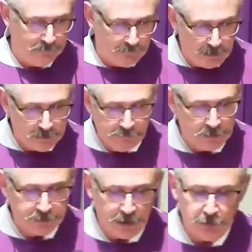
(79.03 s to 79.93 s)
Finally,
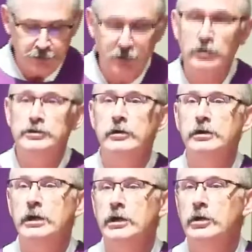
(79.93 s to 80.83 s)
the entire church
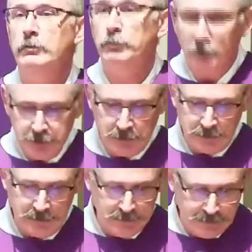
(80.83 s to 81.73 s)
is
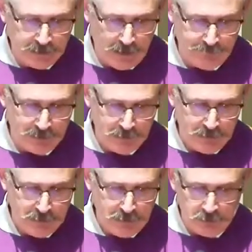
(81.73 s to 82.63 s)
brilliantly lit
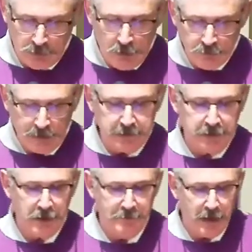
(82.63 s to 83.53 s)
up as all the
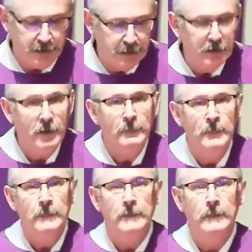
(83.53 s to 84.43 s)
lights come on,
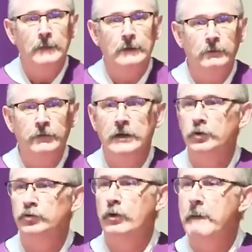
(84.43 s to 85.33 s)

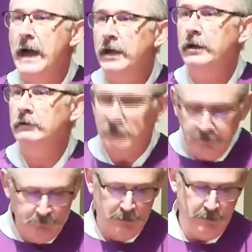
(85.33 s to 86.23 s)
giving dramatic
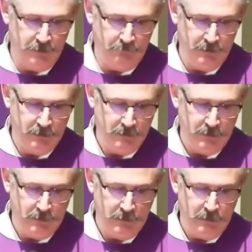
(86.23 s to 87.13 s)
symbolism
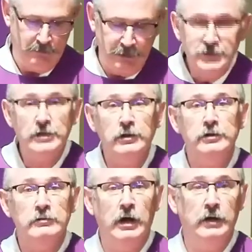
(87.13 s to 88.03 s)
that
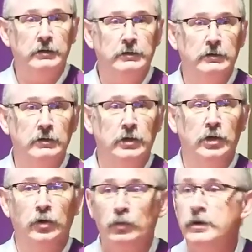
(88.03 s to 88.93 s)
Jesus Christ,
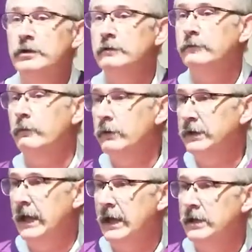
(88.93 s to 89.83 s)
risen from the
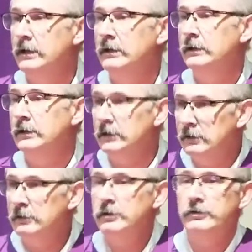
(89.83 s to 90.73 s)
dead,
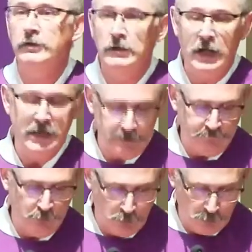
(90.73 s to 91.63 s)
is the light
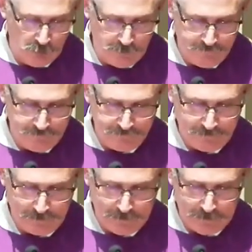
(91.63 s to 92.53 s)
of the world.
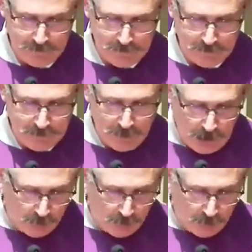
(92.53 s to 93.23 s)
I